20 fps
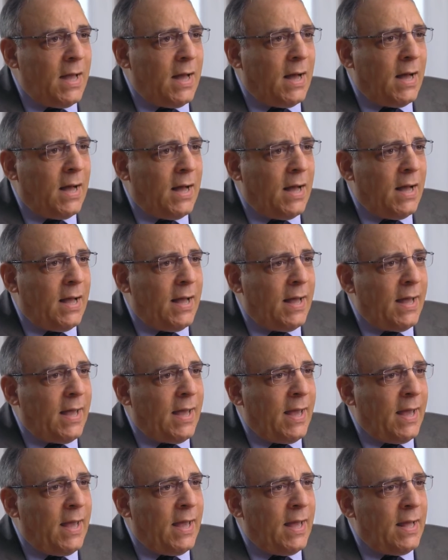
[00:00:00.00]

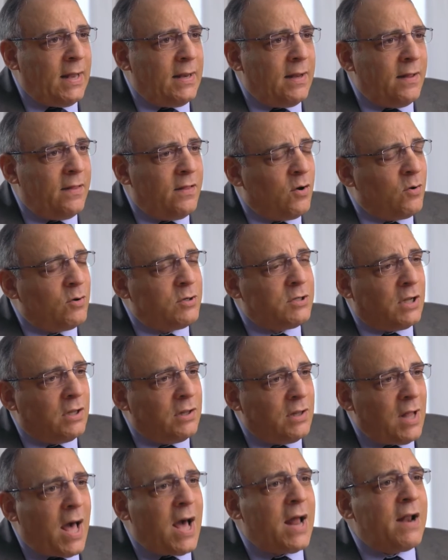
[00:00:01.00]
And there was a
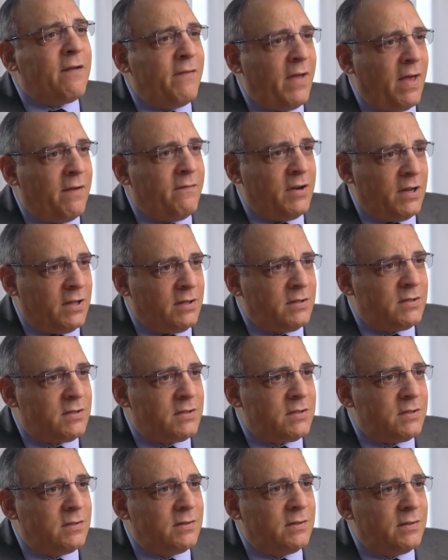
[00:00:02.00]
lot of
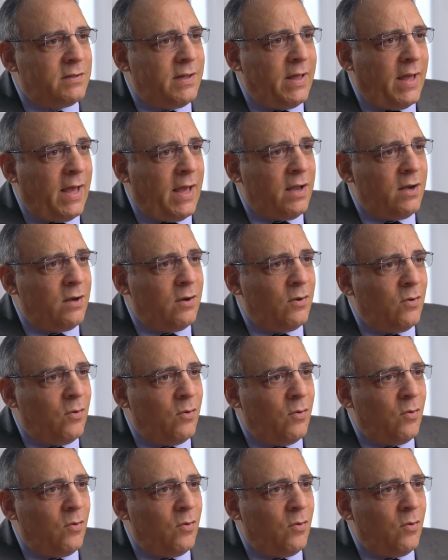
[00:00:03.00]
evidence that